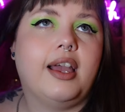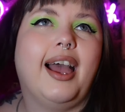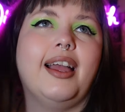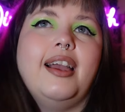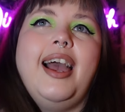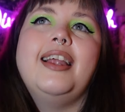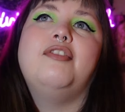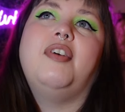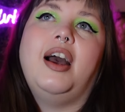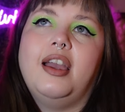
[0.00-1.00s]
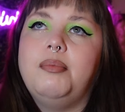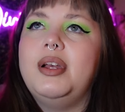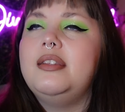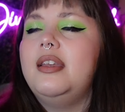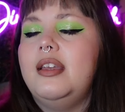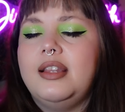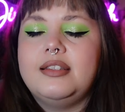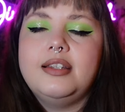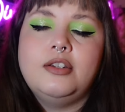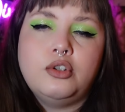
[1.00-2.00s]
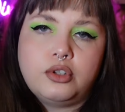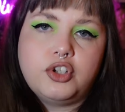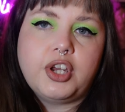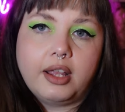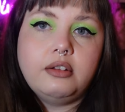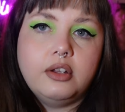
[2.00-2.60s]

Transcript: kind, of vibe. That that's in a nutshell.